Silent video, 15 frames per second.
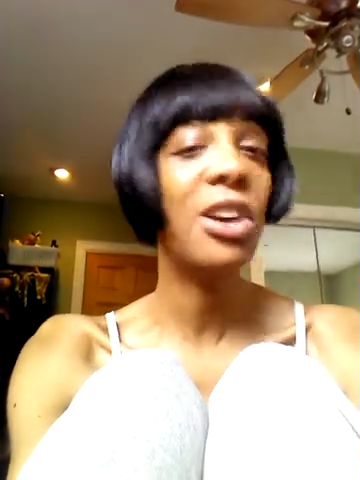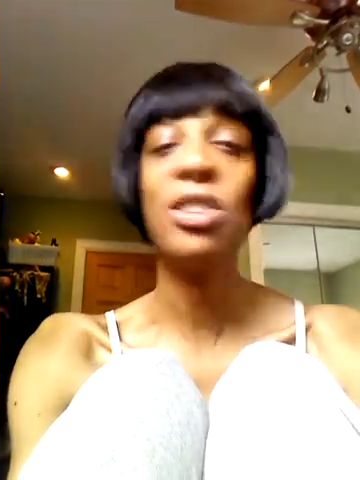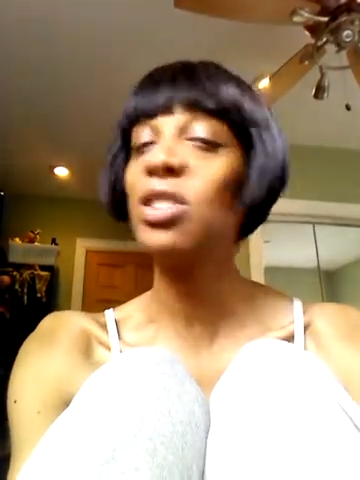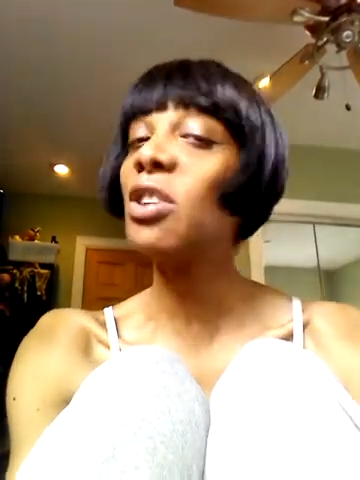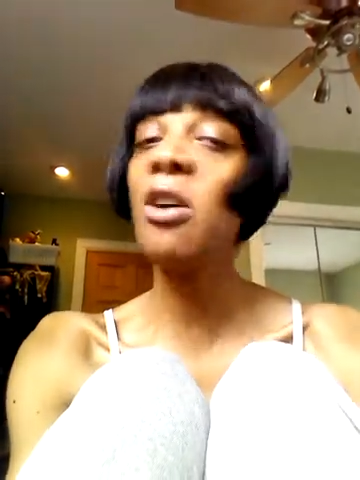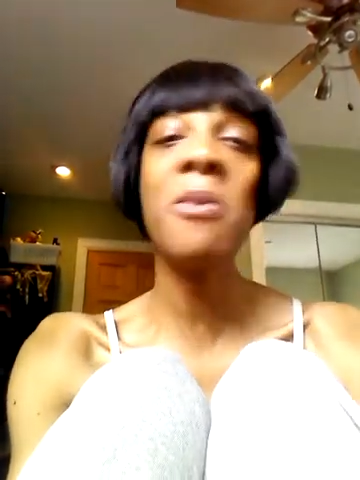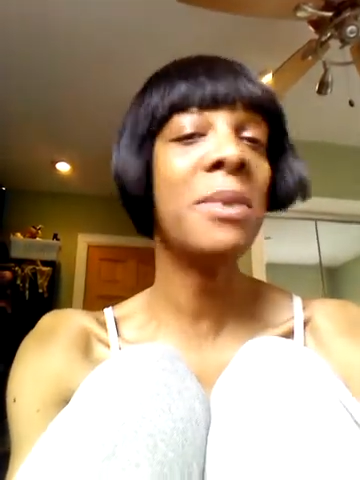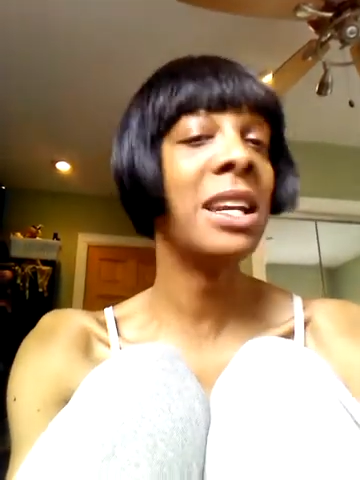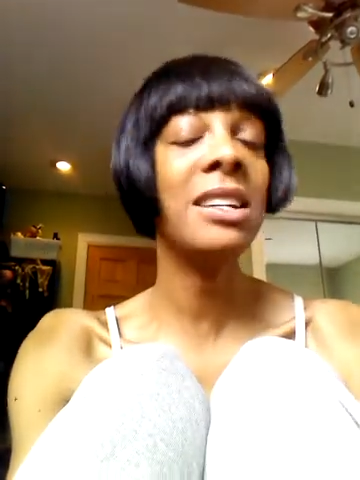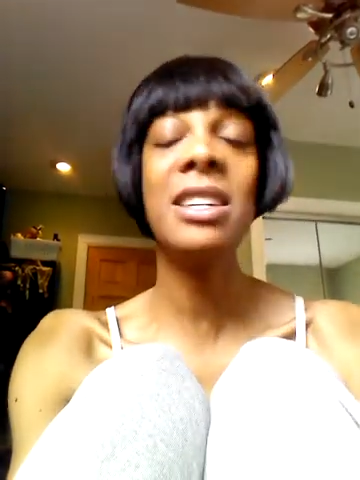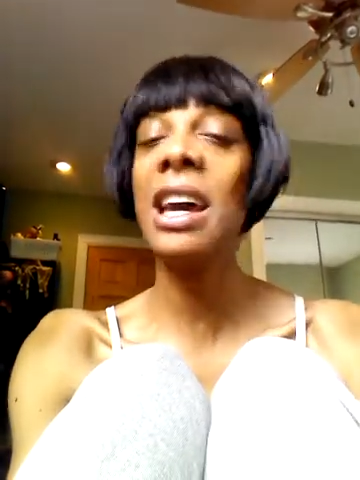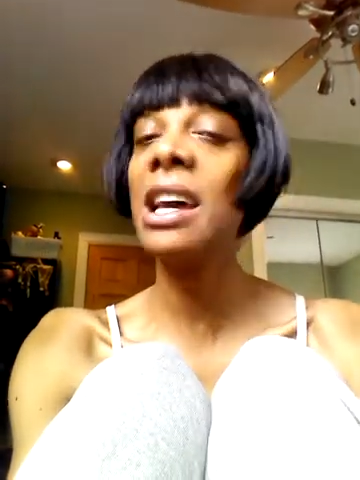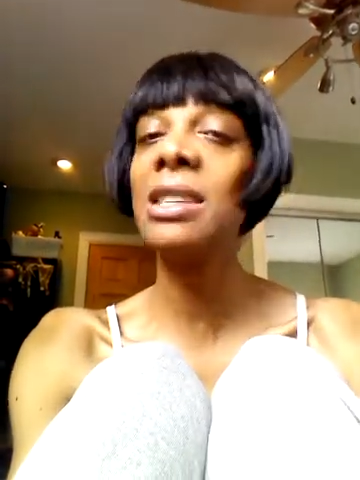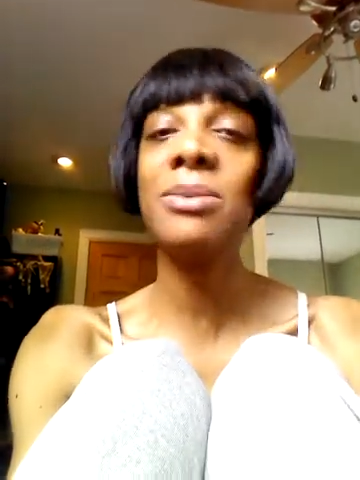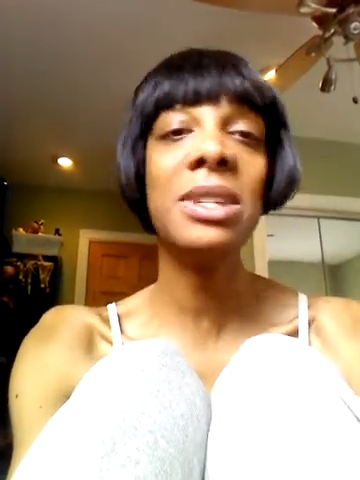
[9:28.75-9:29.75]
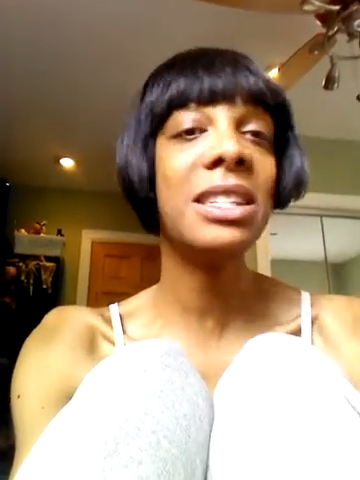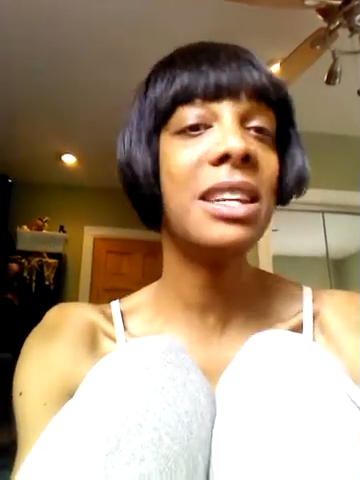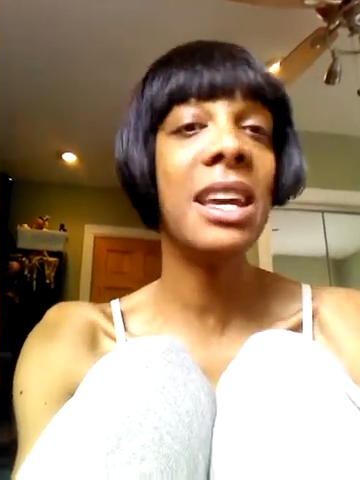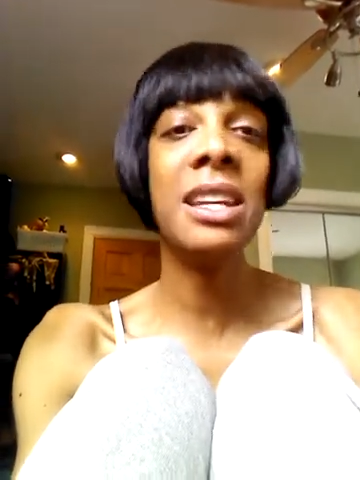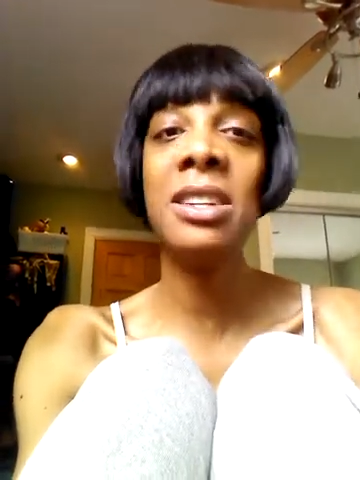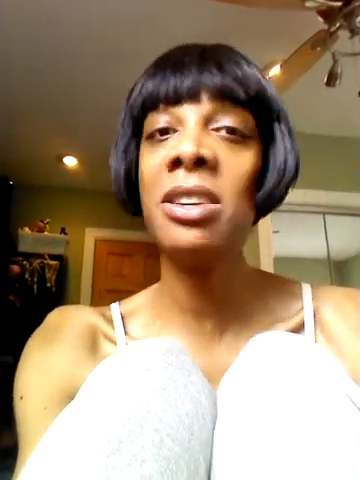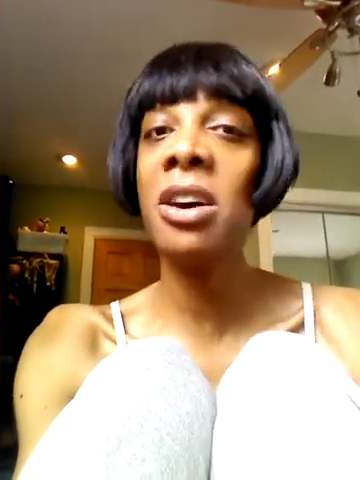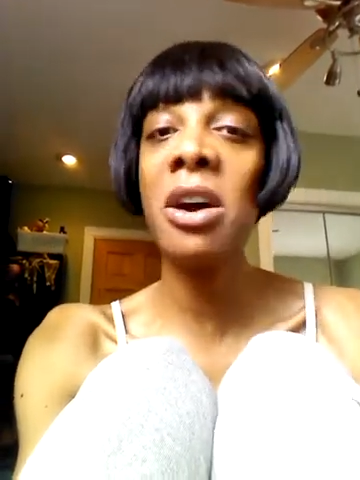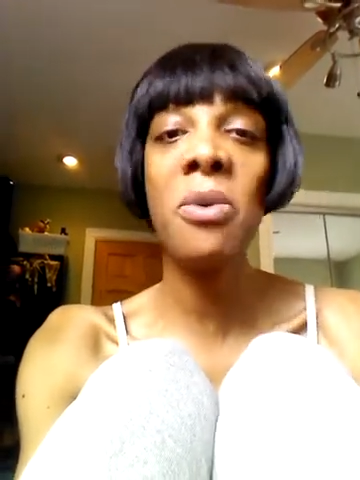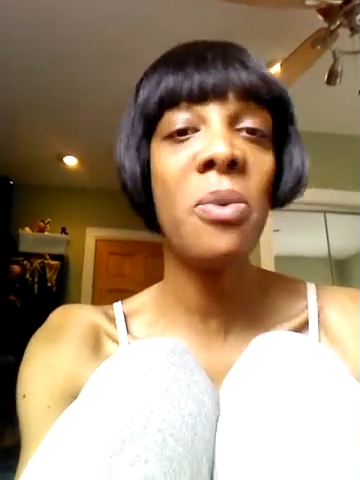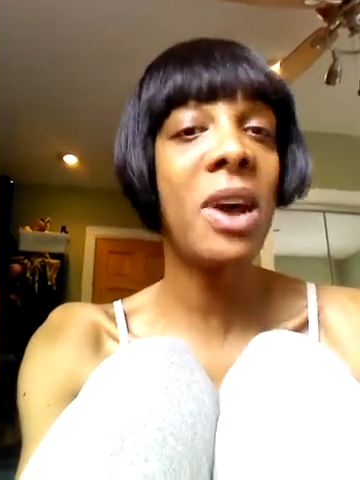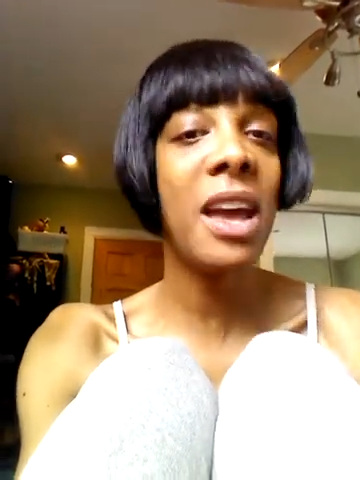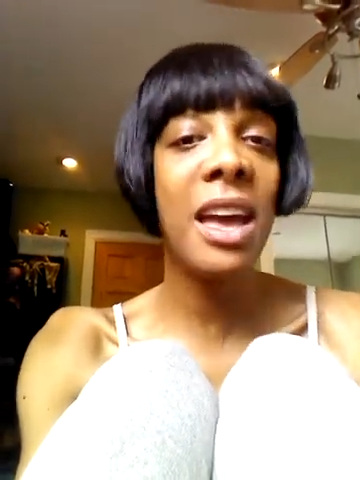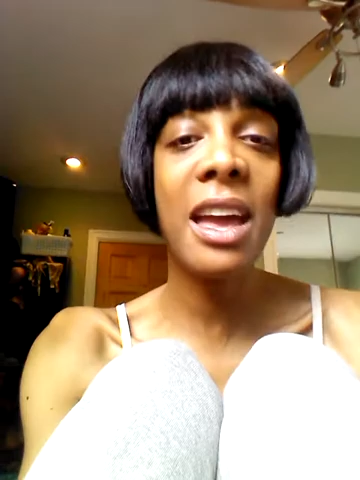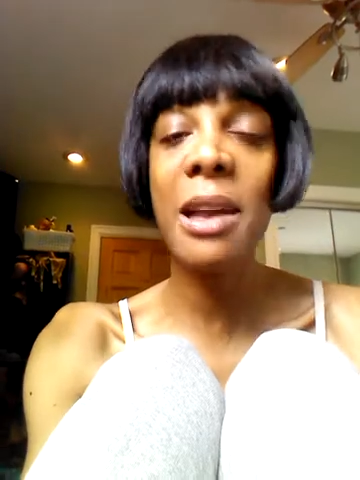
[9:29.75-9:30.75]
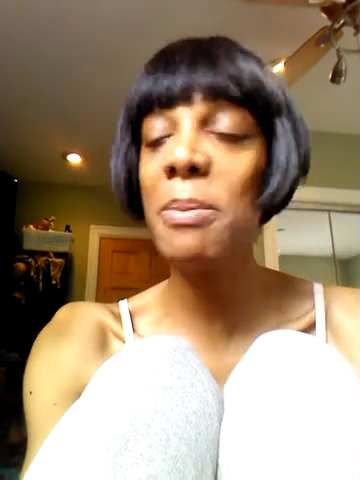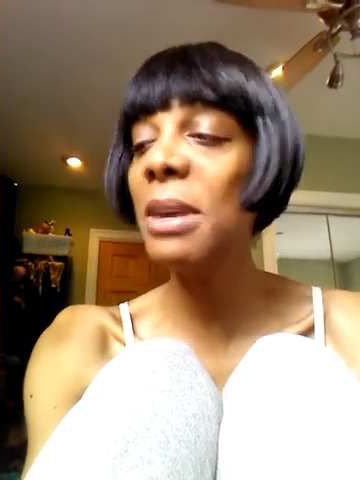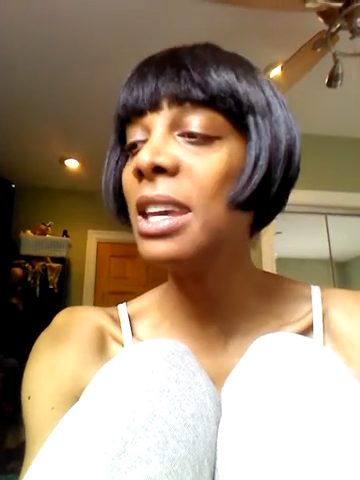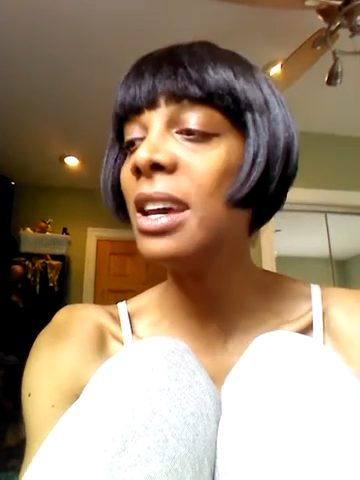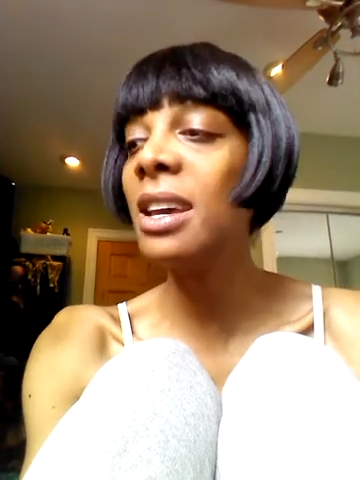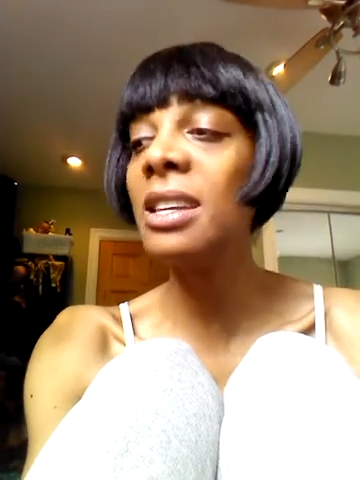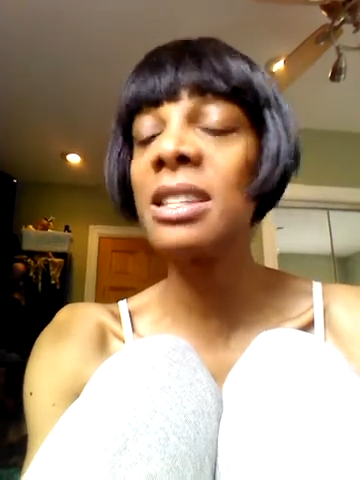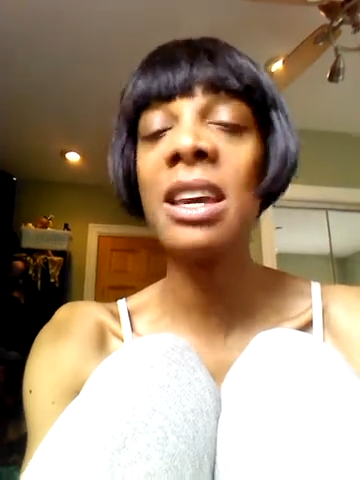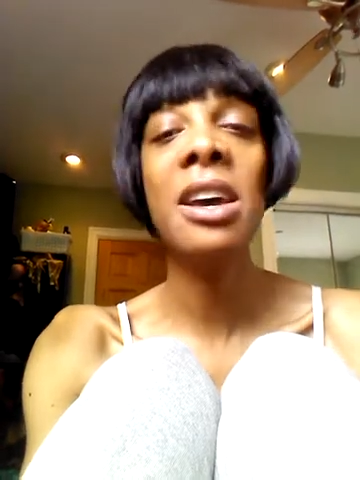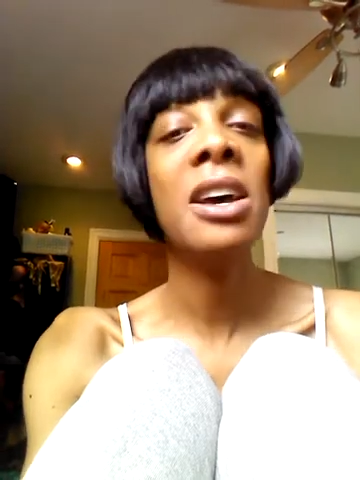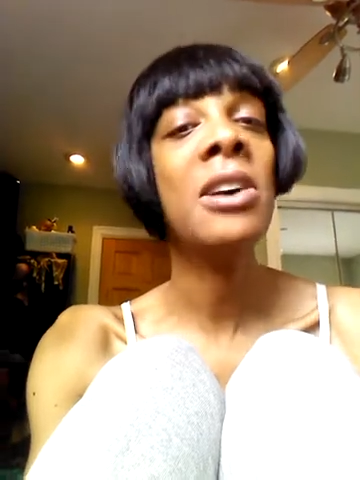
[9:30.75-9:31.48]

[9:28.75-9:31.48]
So many times we stand in our way because,